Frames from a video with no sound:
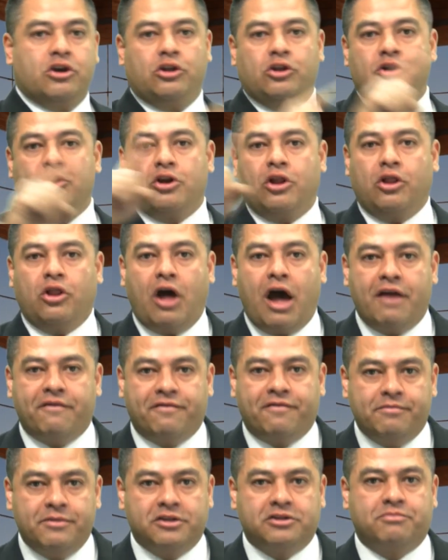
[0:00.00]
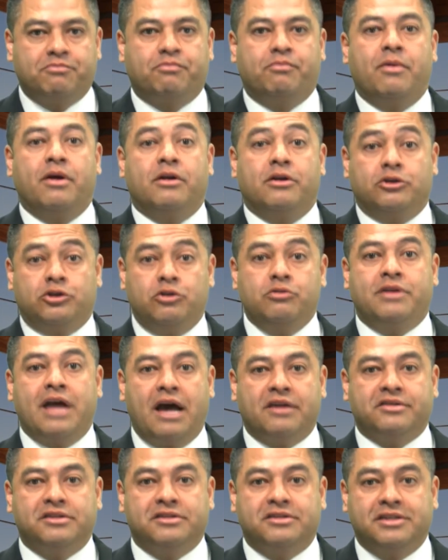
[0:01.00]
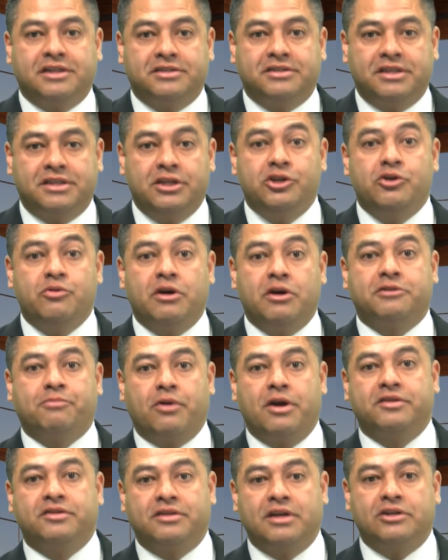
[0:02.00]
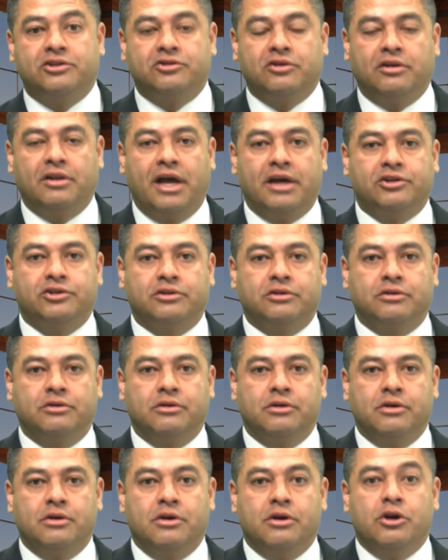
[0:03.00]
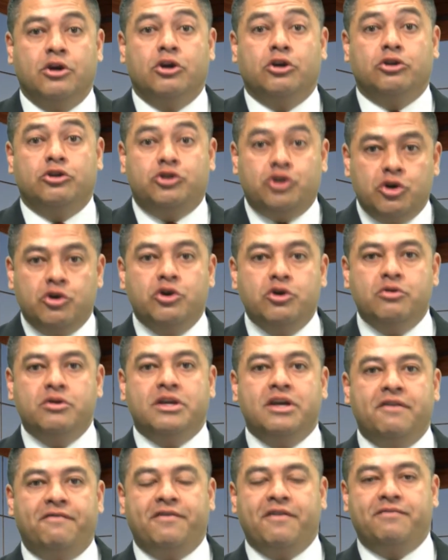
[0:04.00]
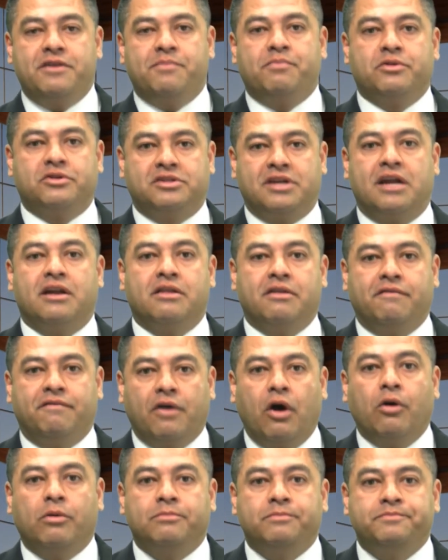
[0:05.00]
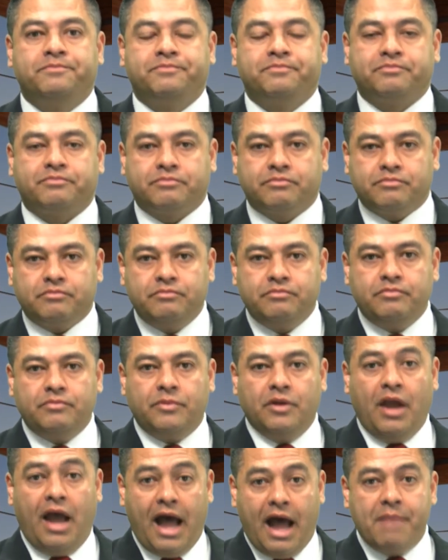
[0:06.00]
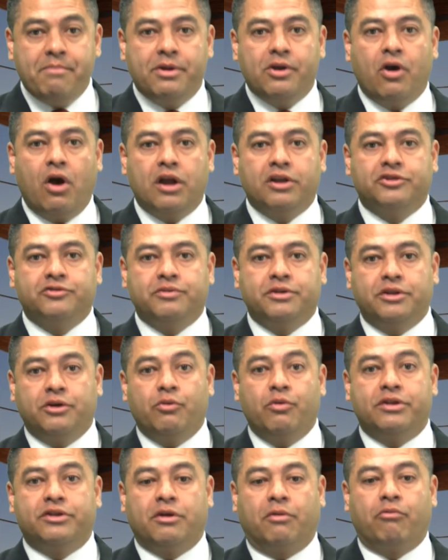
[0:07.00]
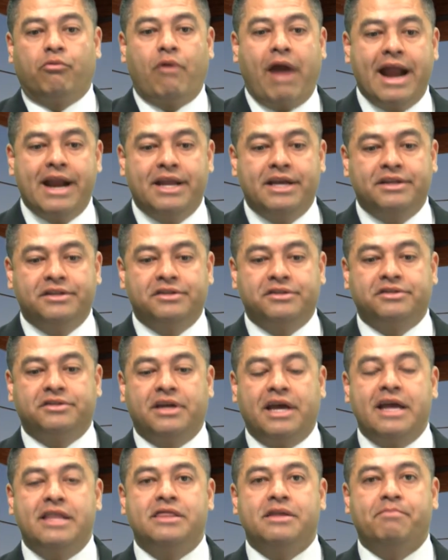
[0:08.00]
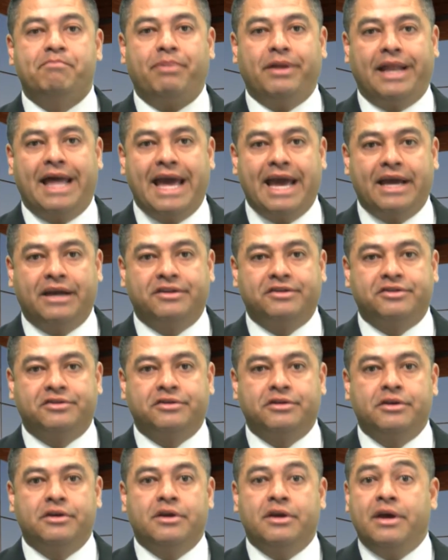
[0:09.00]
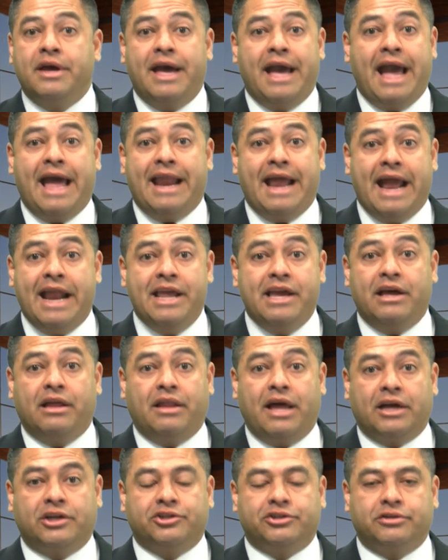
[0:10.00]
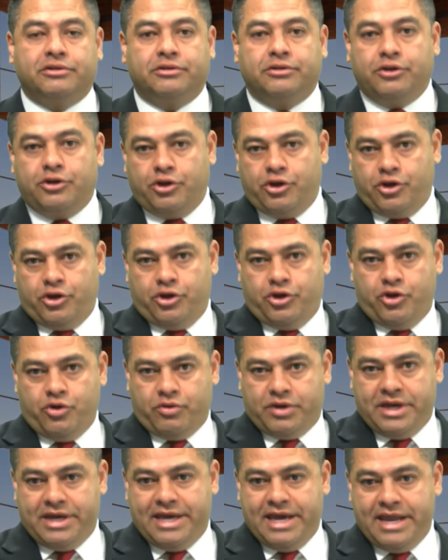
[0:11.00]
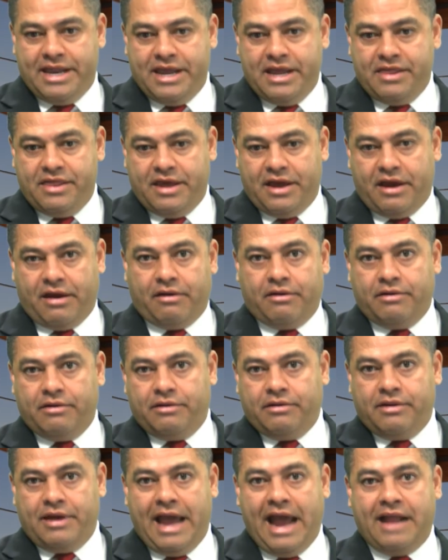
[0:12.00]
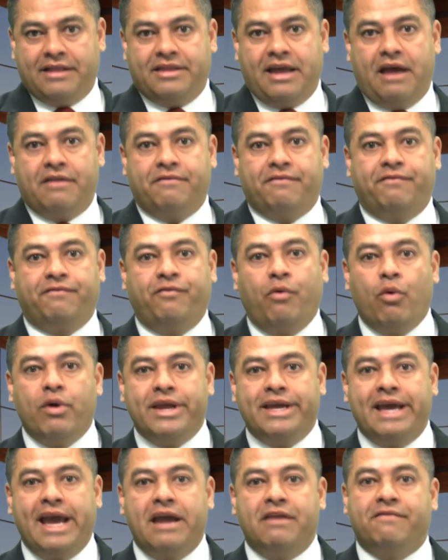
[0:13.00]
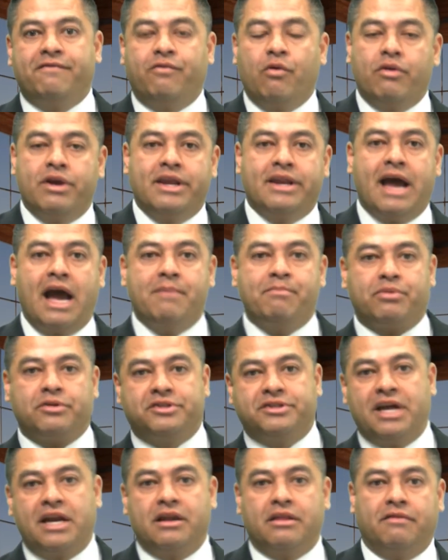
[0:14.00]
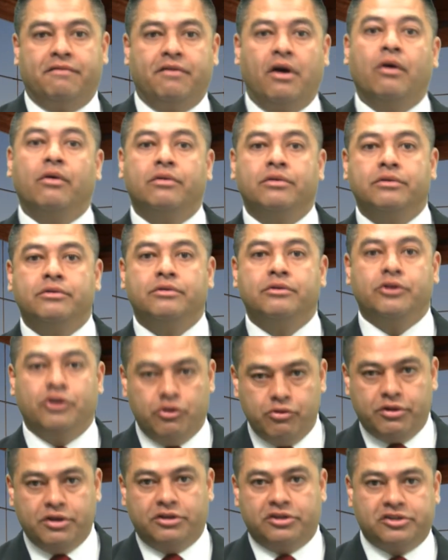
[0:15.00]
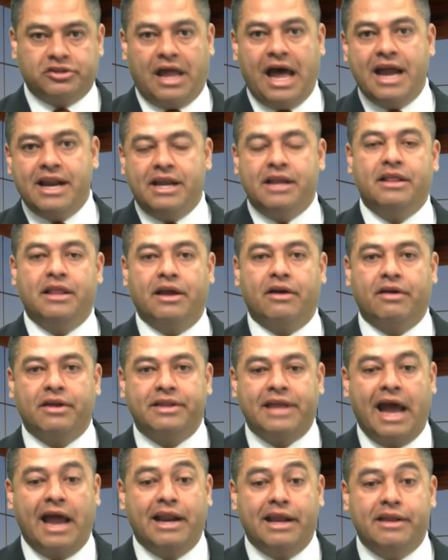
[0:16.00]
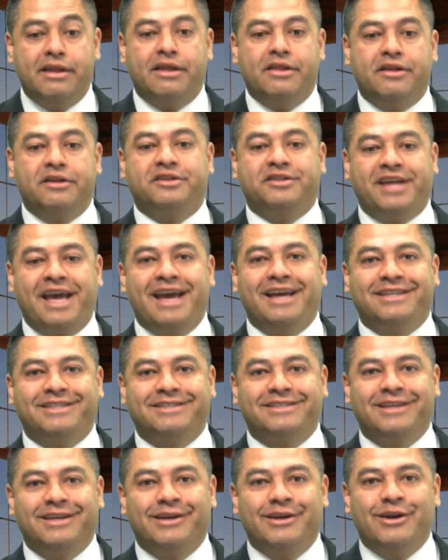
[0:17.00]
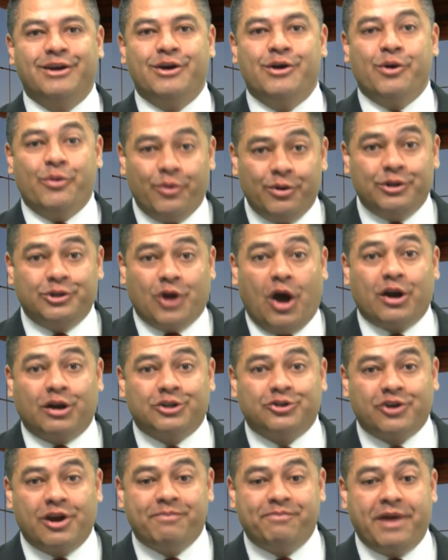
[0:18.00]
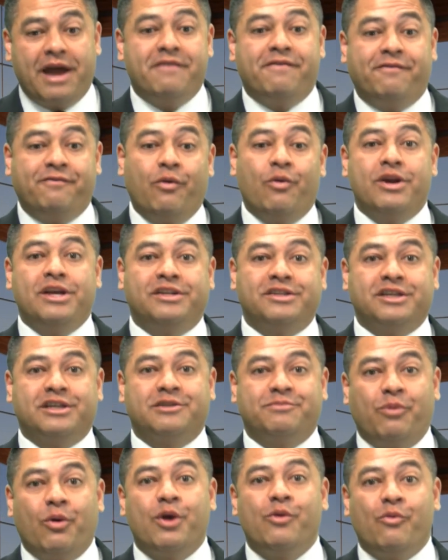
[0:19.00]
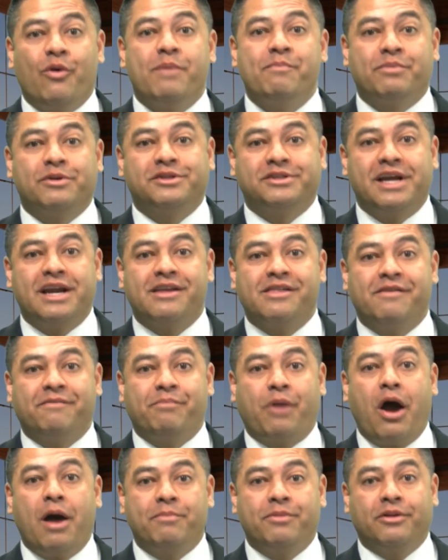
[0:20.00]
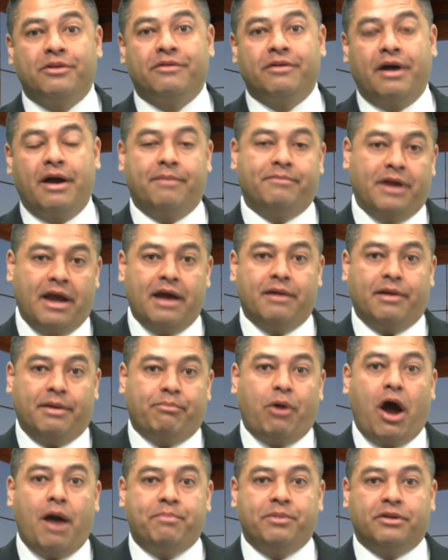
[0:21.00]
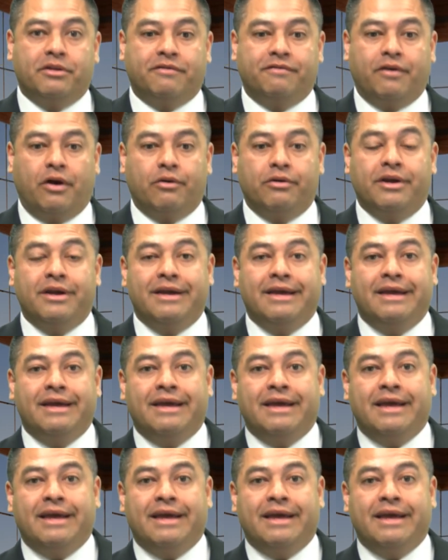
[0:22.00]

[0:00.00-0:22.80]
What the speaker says: you can learn a lot from this 2016 US presidential election. Do you need 50% of the vote? I'd be honest with you, with the write-ins and the blanks at any election, you could get in there at that 48, 49% of the vote. You could slide in there at that. And in this case, Donald Trump had 46.1% of the popular vote